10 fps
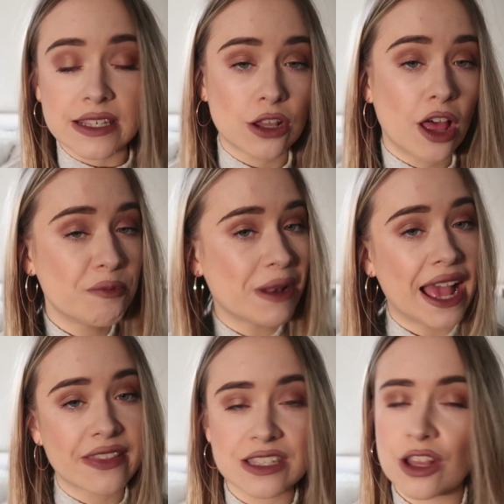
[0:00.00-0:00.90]
There's a lot of
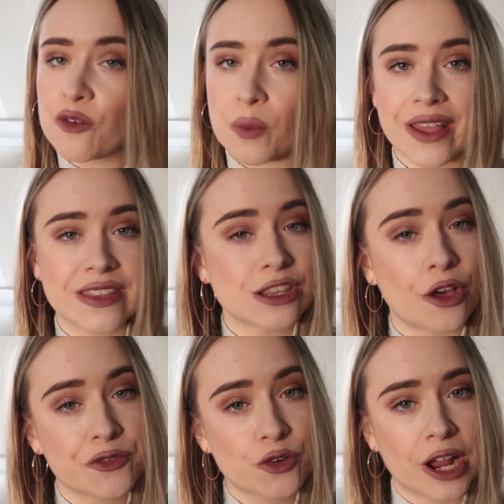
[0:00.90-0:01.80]
black, there's a lot of white, there's a
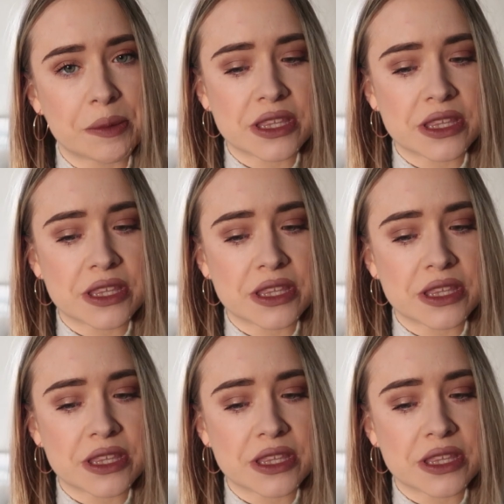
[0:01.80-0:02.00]
lot of grey,